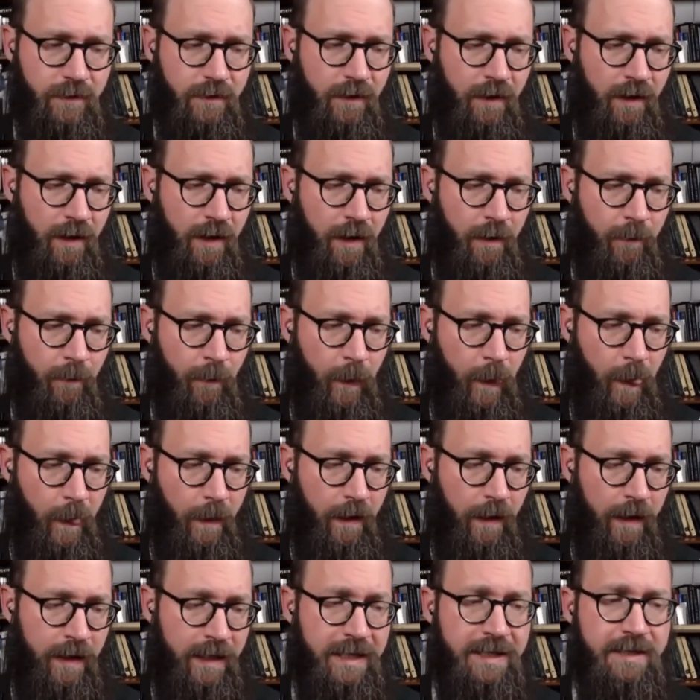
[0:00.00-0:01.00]
Um,
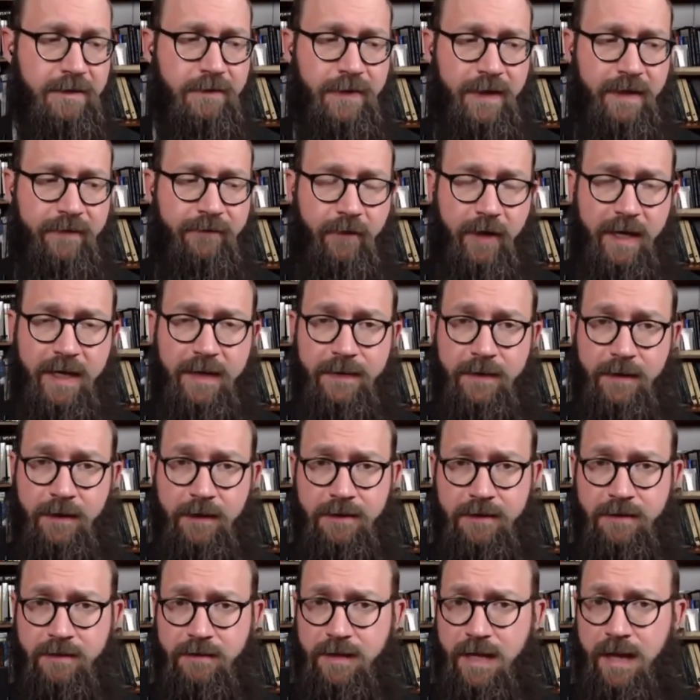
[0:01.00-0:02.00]
and is there a thing for
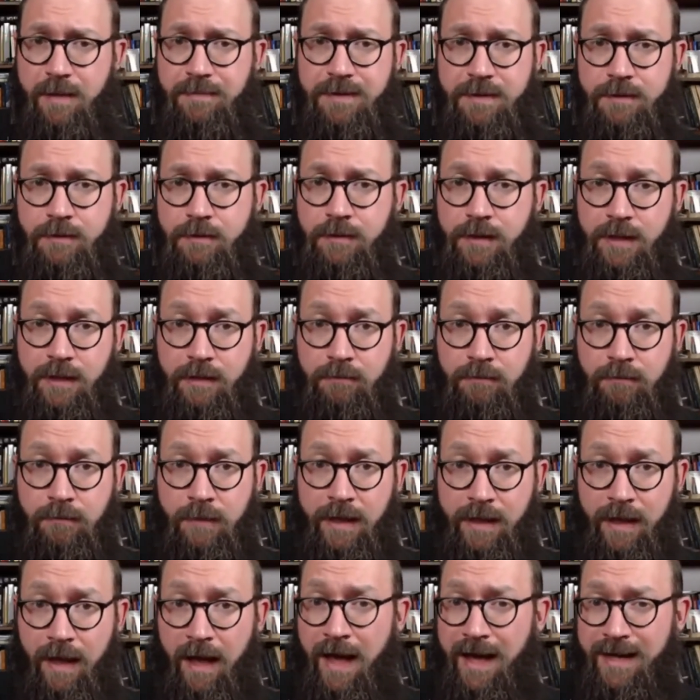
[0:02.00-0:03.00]
atheists? Absolutely.
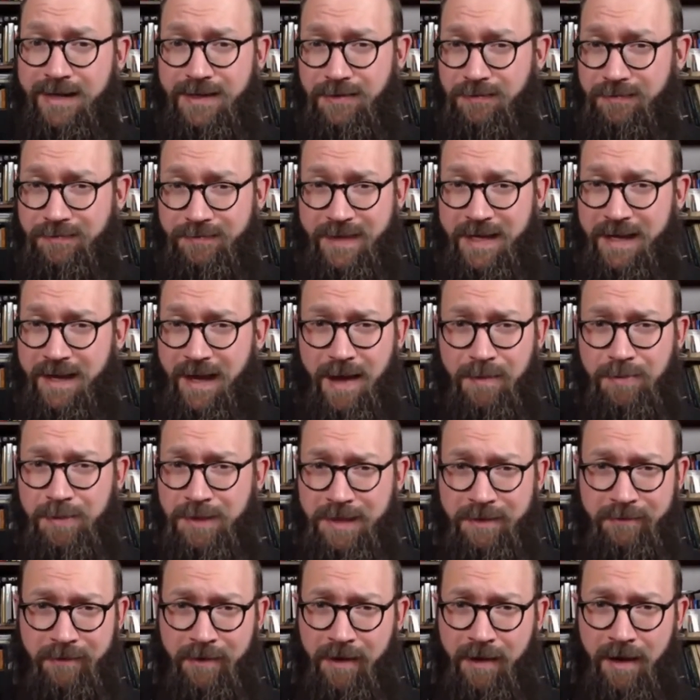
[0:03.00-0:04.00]
Like, I don't think I
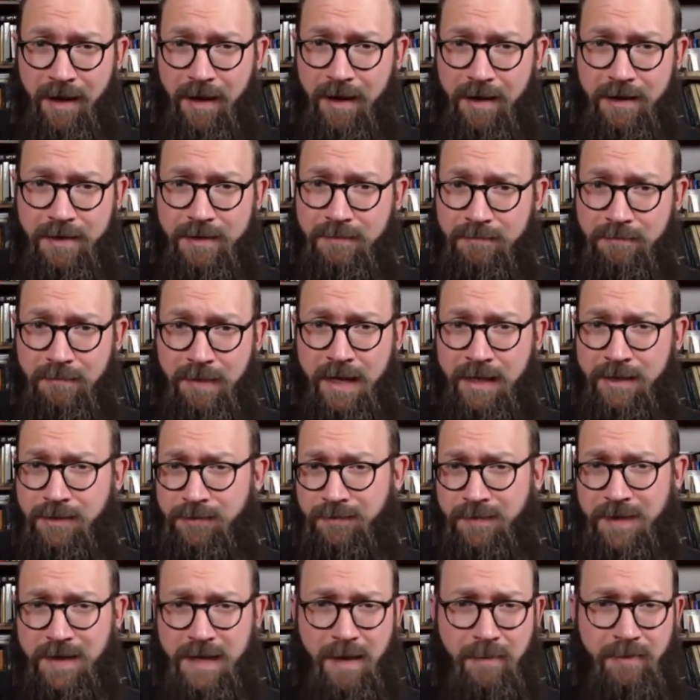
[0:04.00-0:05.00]
believe in God. I
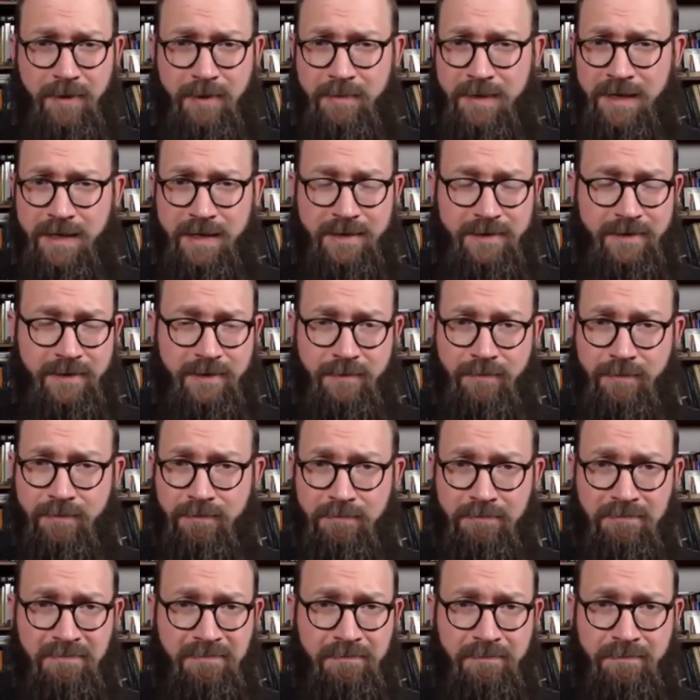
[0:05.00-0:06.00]
don't think I'm committed to
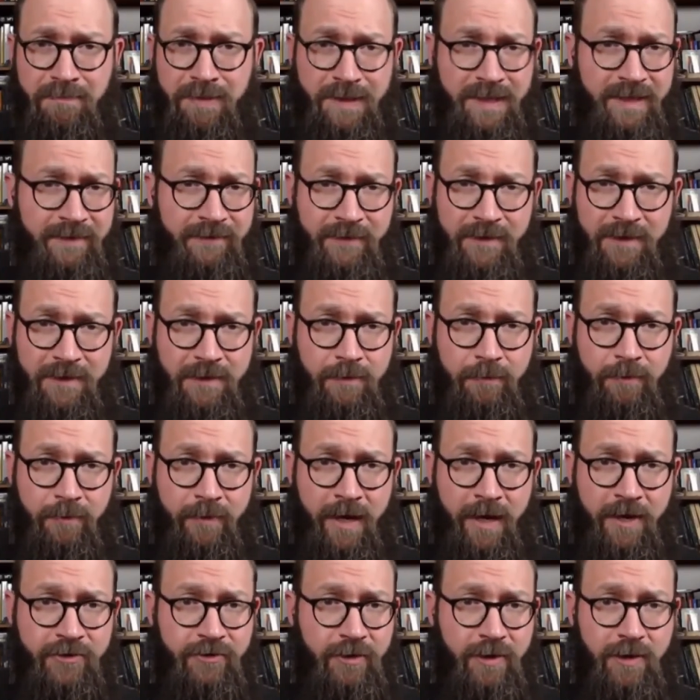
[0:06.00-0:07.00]
belief in the
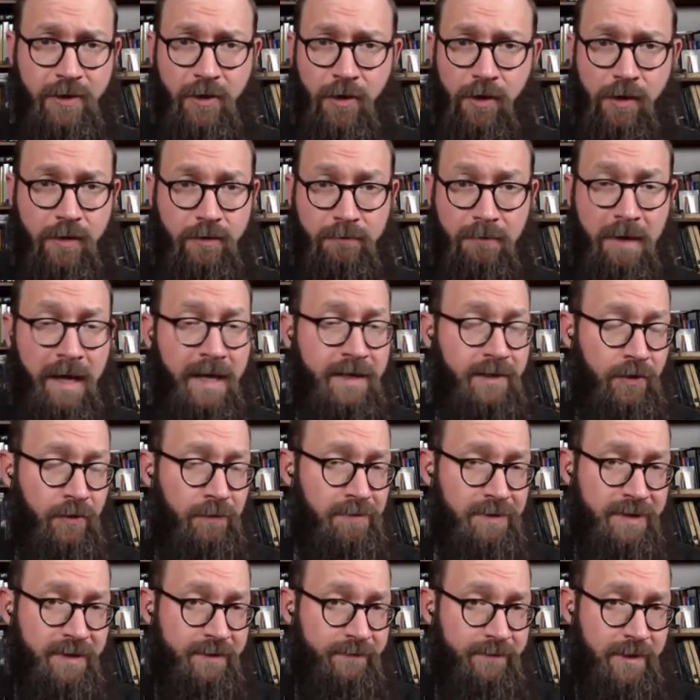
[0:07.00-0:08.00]
supernatural at all. I
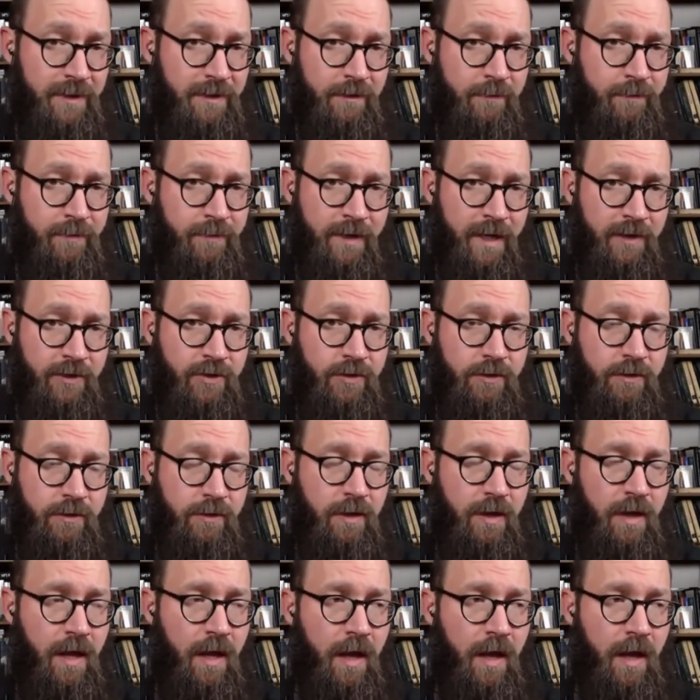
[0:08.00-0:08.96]
don't believe in the supernatural.